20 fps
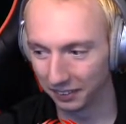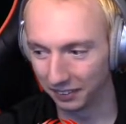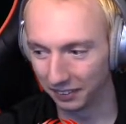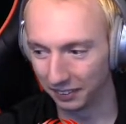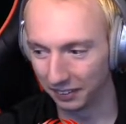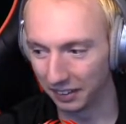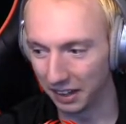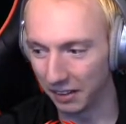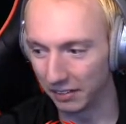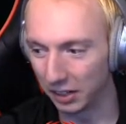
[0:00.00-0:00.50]

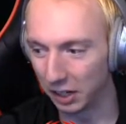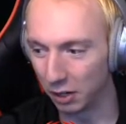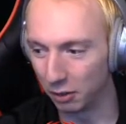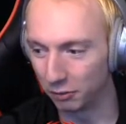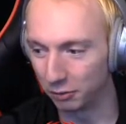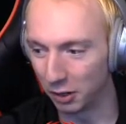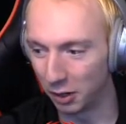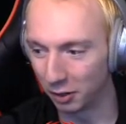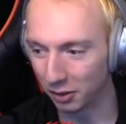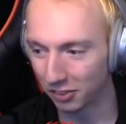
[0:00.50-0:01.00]
There we go,
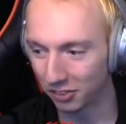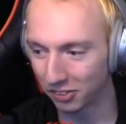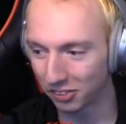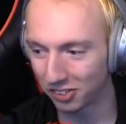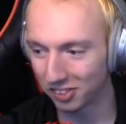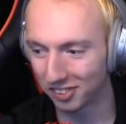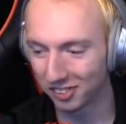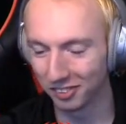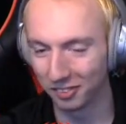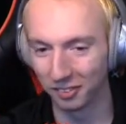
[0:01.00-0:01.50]

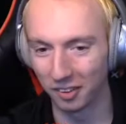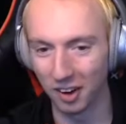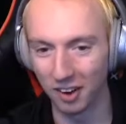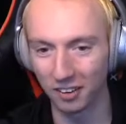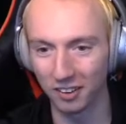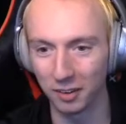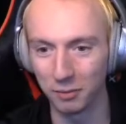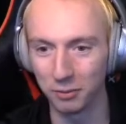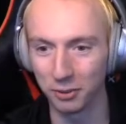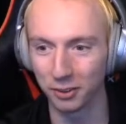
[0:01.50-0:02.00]
folks.
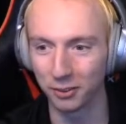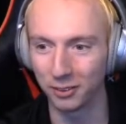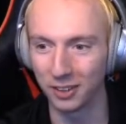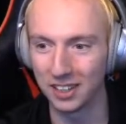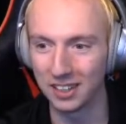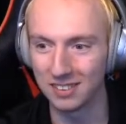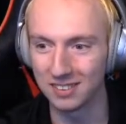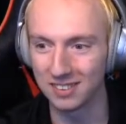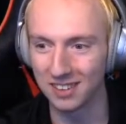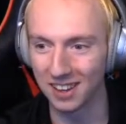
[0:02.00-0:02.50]
Welcome to
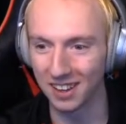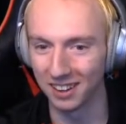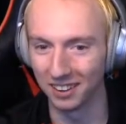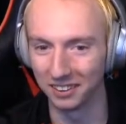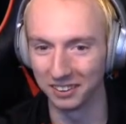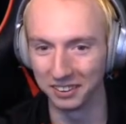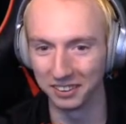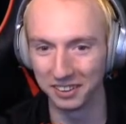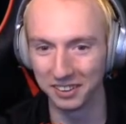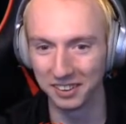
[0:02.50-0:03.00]

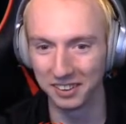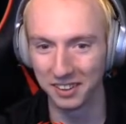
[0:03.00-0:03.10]
Queenstown.